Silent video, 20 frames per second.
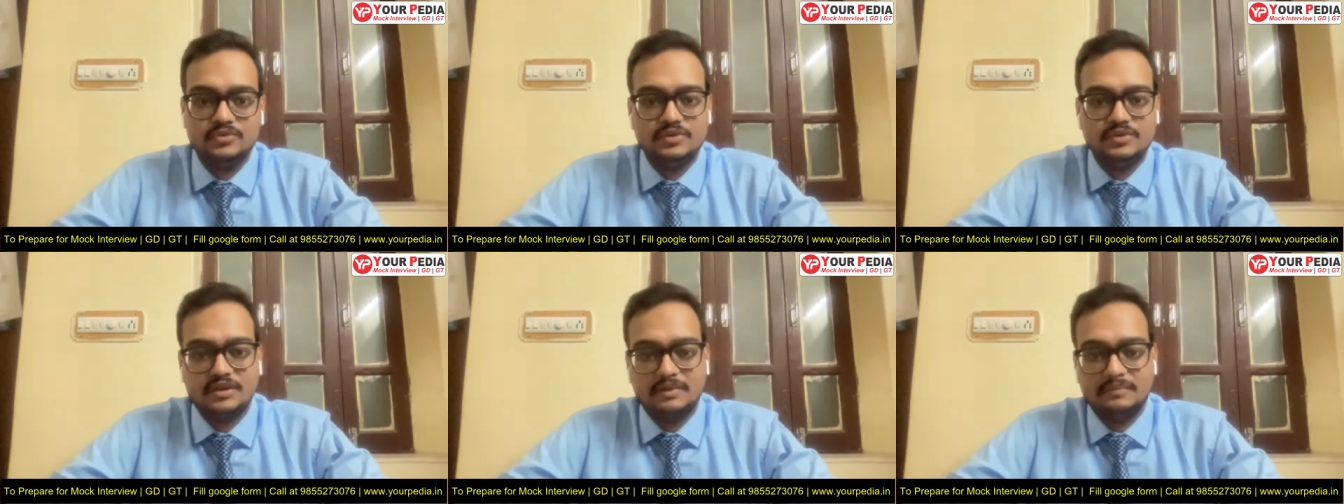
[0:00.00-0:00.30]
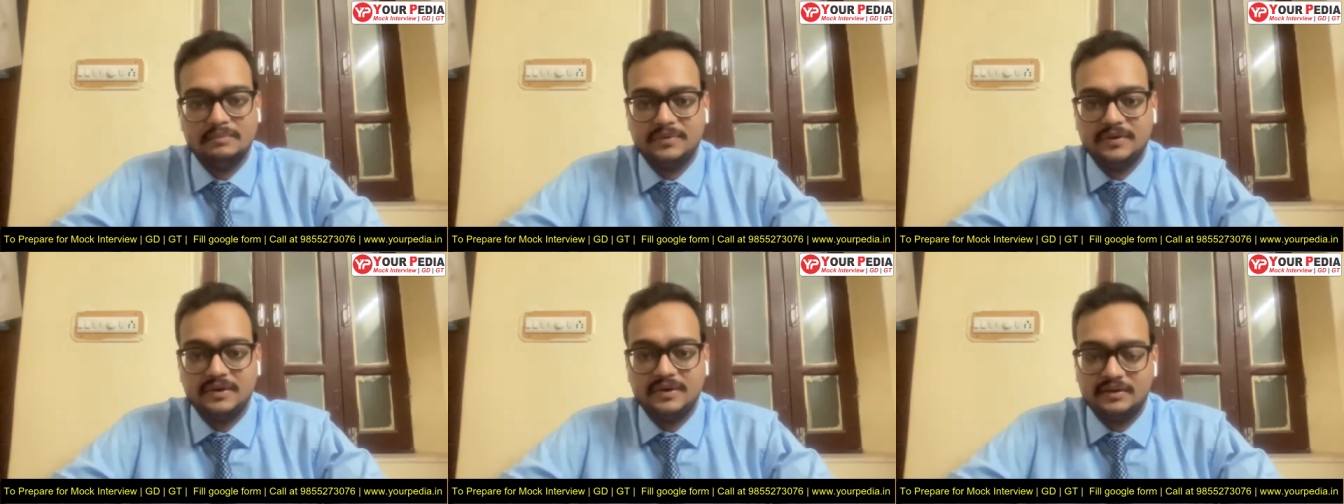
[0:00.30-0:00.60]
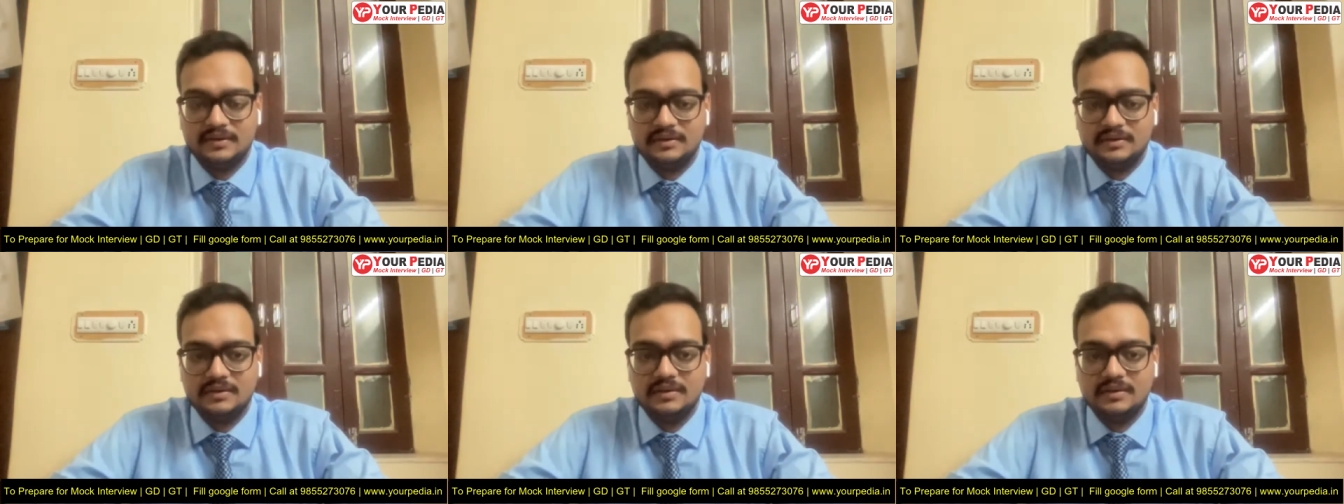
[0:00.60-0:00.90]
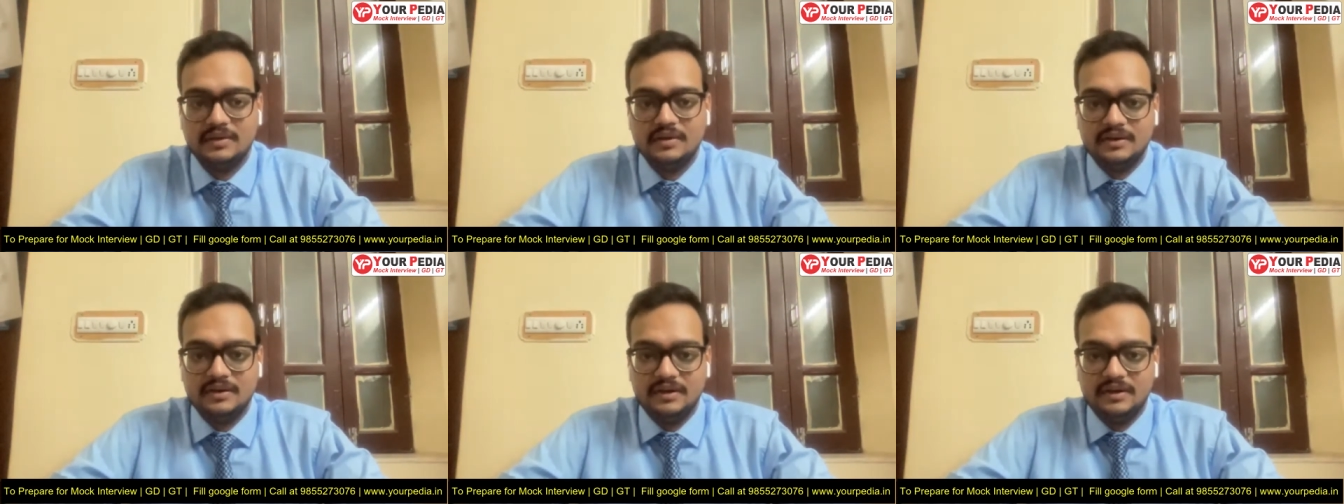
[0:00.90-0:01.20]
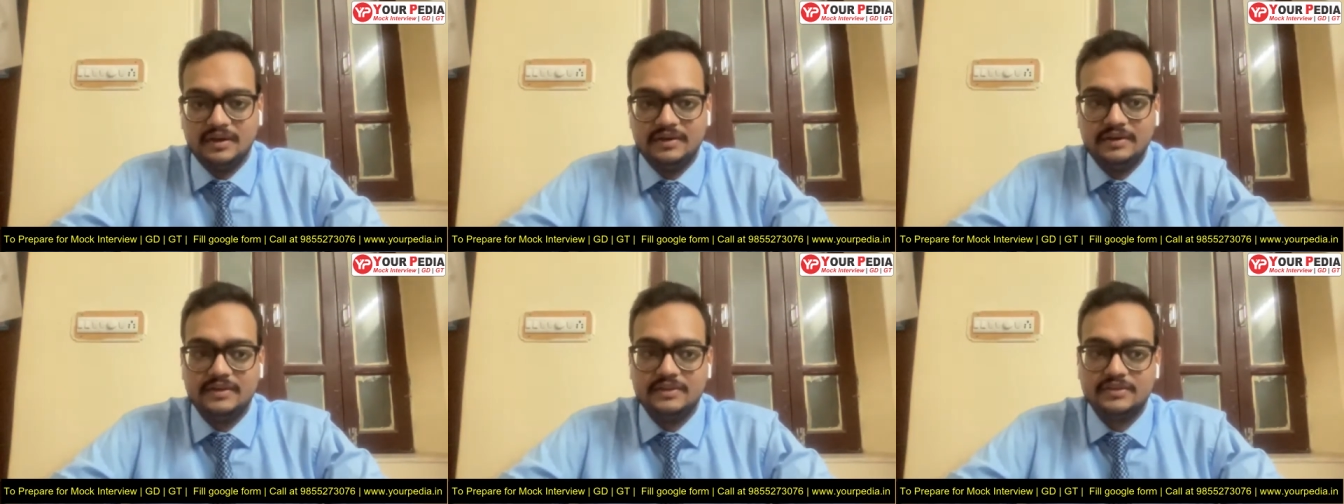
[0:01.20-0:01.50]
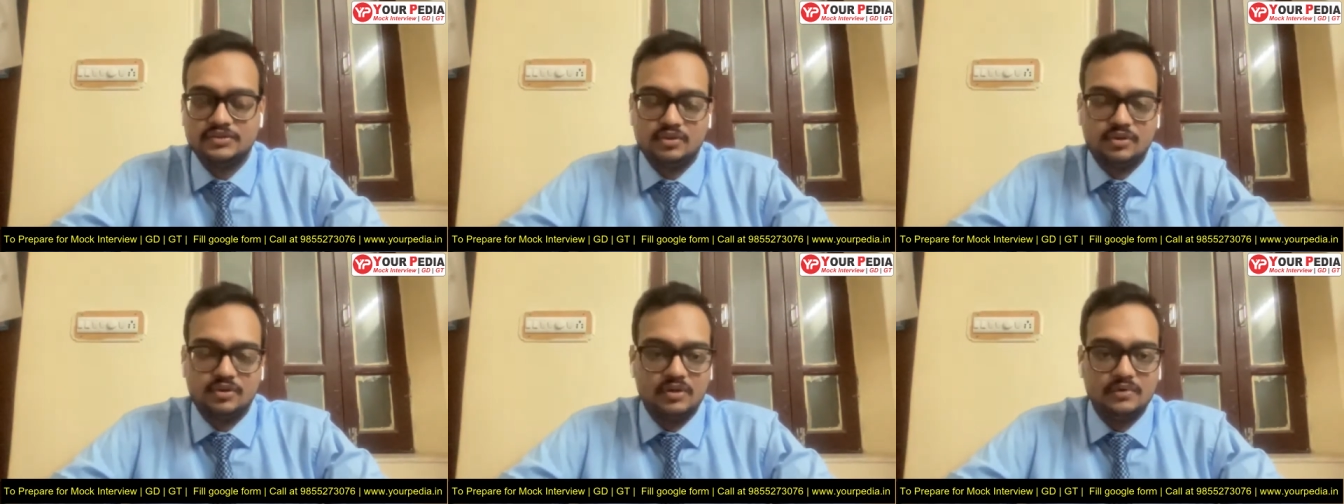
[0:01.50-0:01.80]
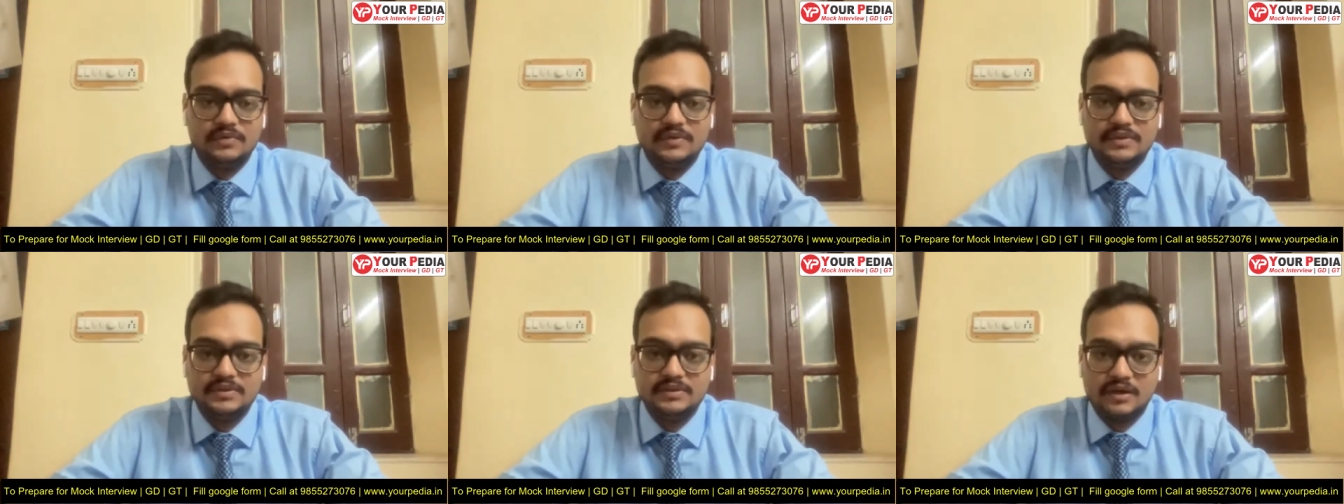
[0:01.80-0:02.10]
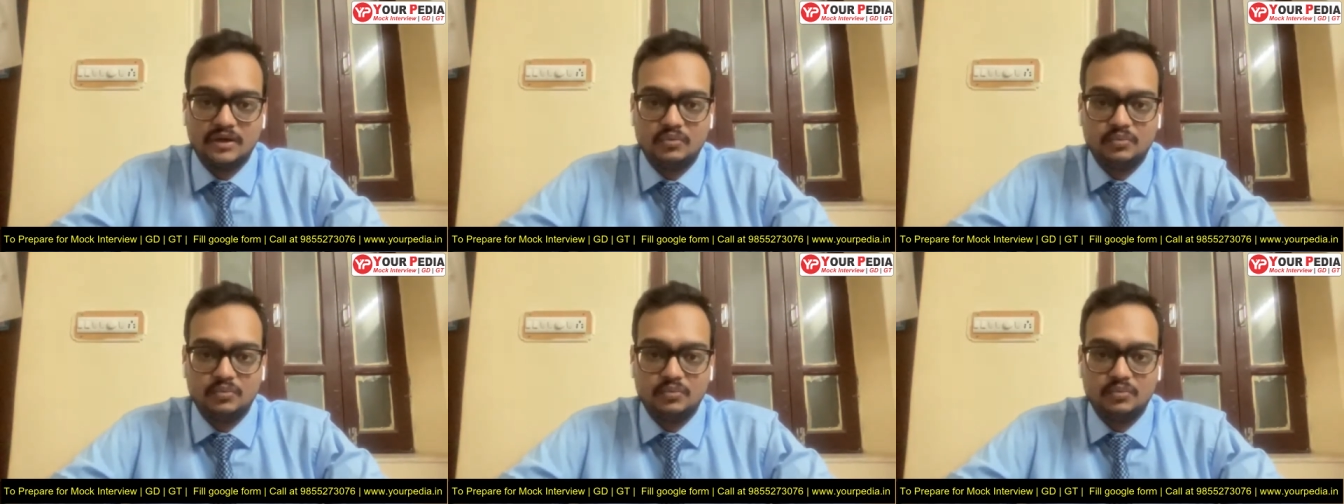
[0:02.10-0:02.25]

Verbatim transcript: used a comparator and it is always